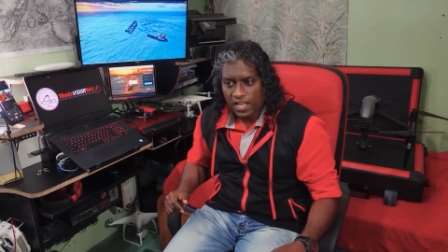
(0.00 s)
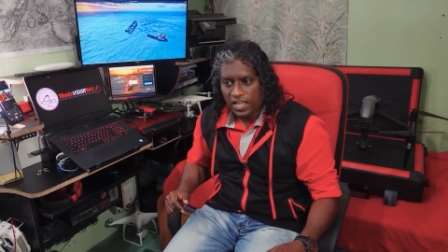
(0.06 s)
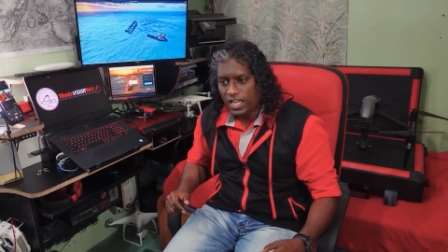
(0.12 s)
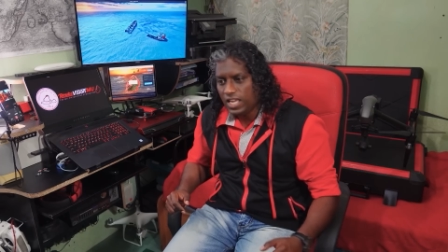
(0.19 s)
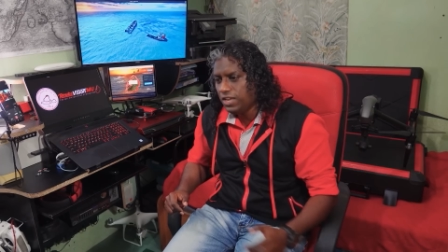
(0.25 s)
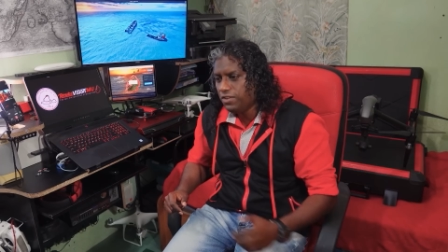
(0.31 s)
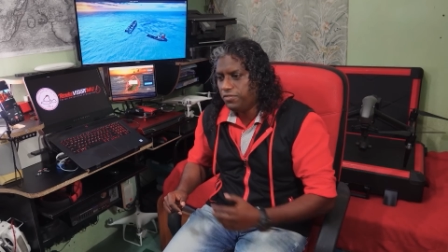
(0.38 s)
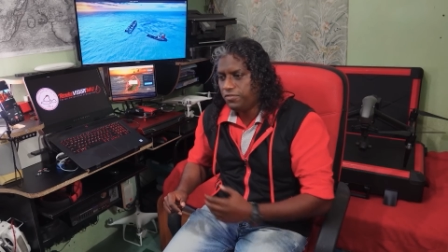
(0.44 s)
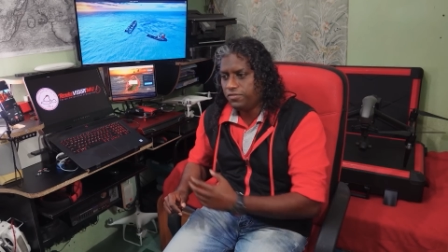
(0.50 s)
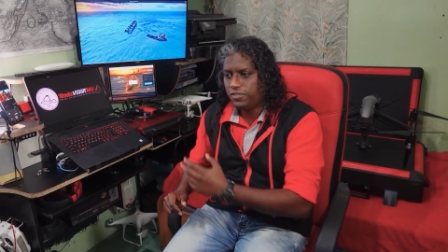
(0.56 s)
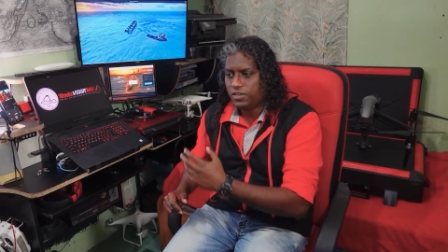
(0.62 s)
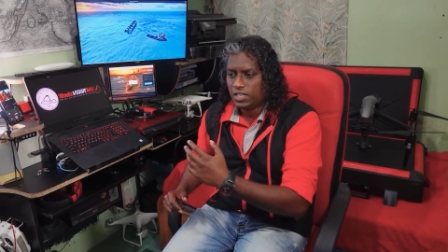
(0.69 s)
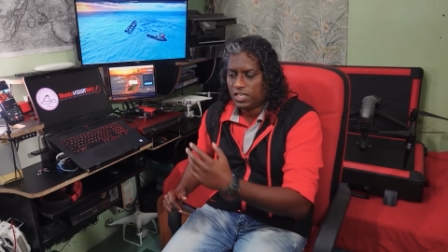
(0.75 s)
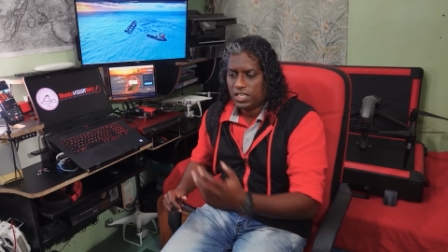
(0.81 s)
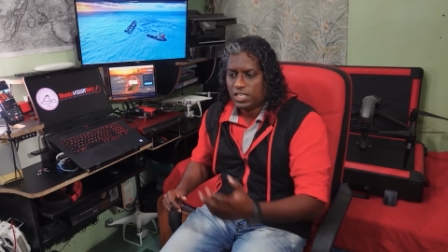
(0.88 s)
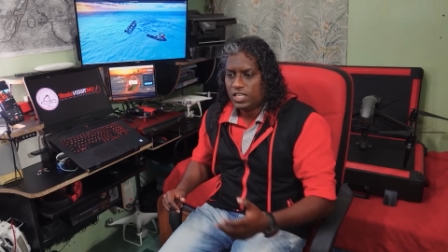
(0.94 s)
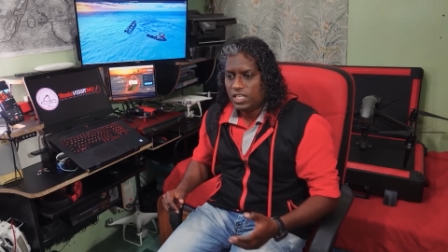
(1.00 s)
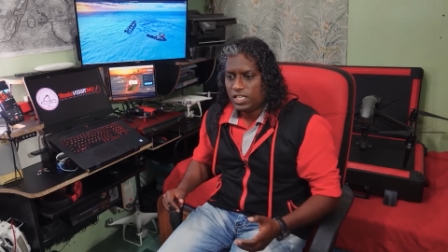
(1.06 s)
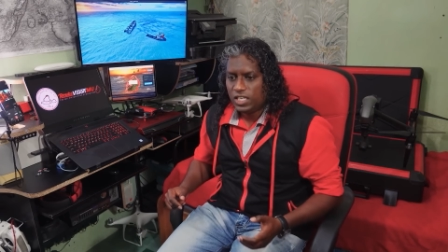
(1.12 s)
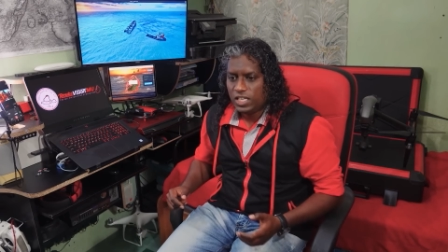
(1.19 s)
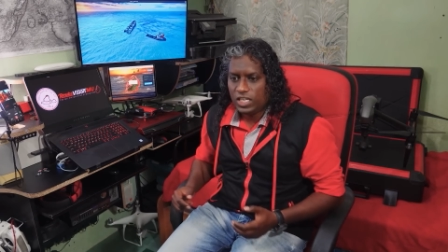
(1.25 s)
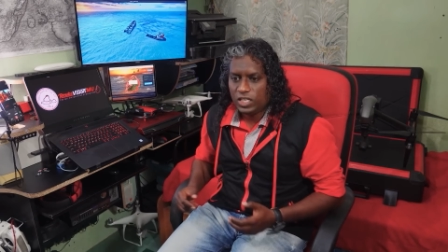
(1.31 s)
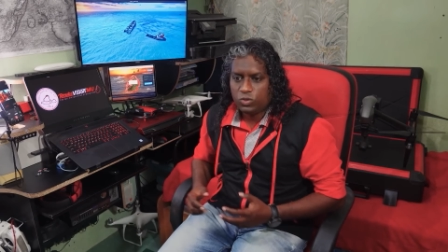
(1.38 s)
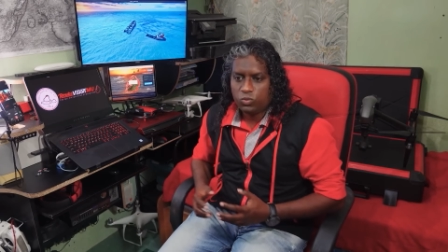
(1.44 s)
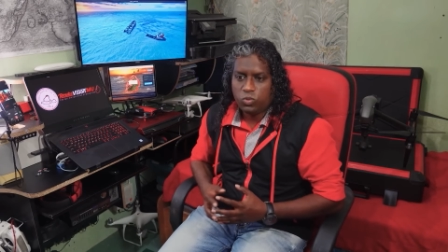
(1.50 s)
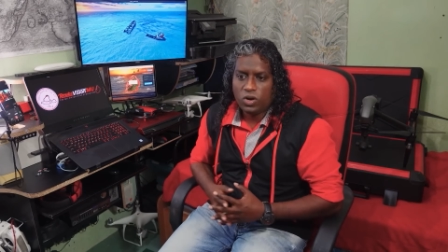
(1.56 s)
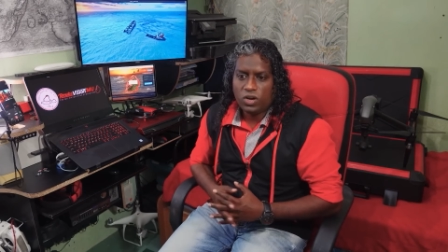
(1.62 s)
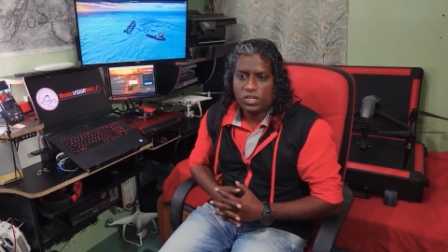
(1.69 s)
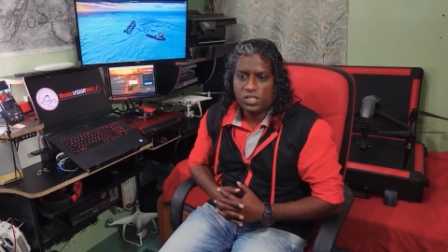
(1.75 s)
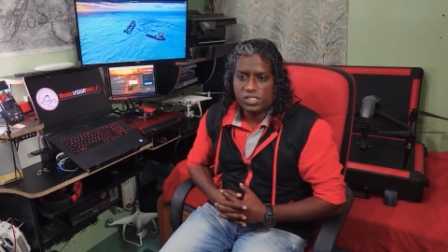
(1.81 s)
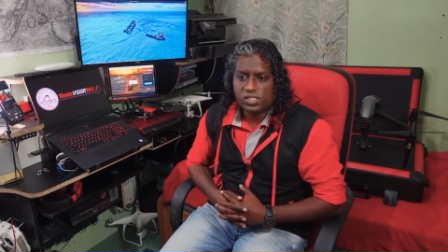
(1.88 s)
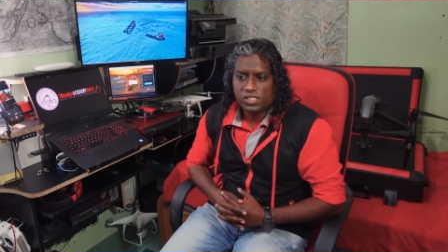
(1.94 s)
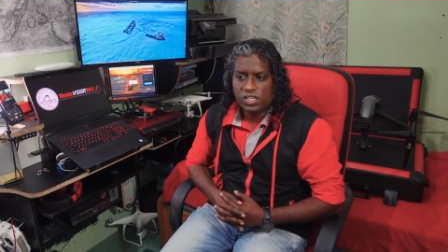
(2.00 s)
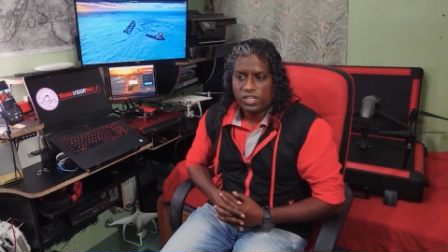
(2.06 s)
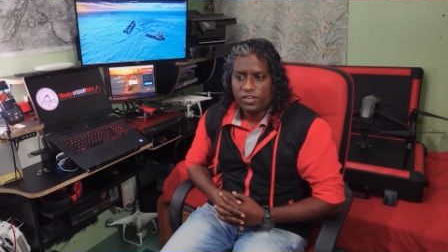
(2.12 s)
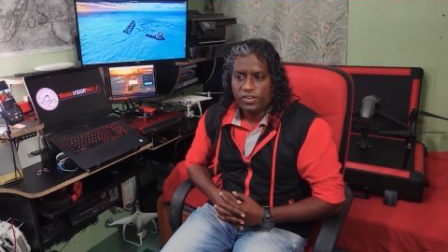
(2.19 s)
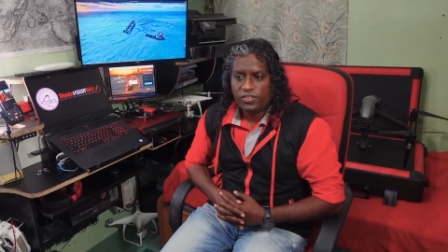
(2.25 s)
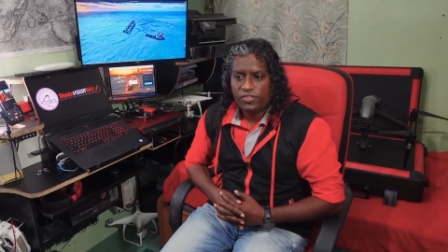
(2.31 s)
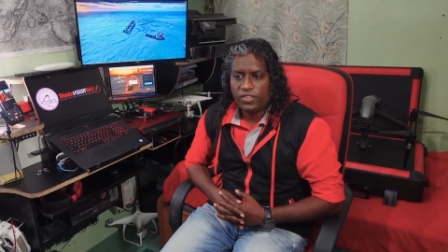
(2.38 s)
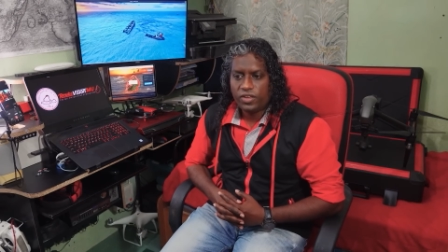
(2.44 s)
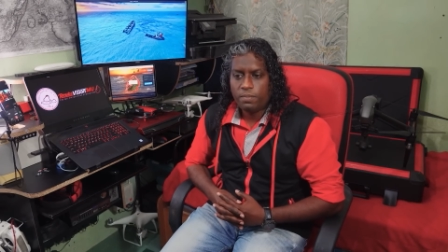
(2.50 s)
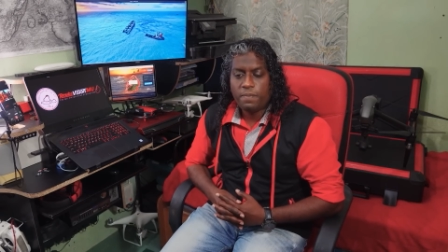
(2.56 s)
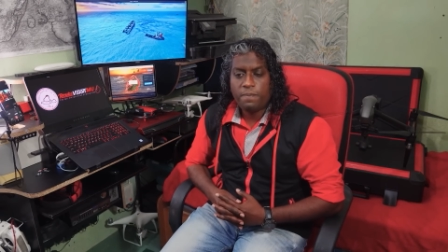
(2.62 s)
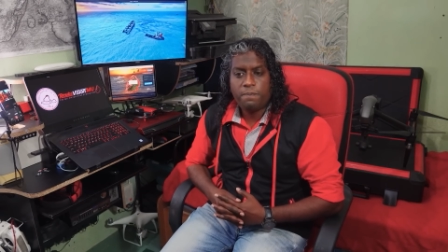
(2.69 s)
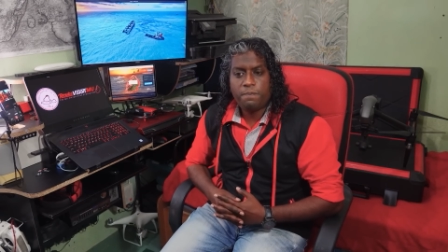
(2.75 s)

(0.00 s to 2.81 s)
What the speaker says: if it was the